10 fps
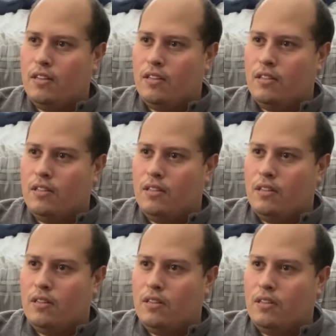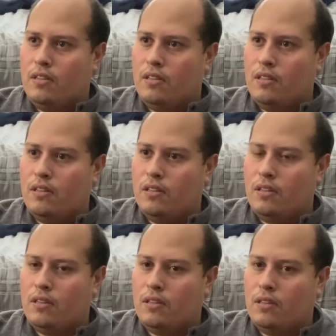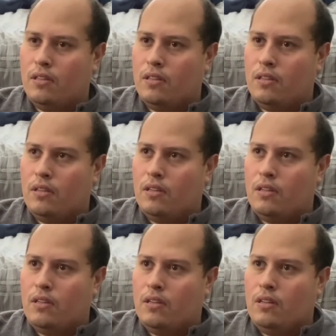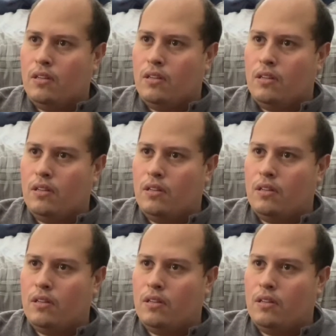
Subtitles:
(silence)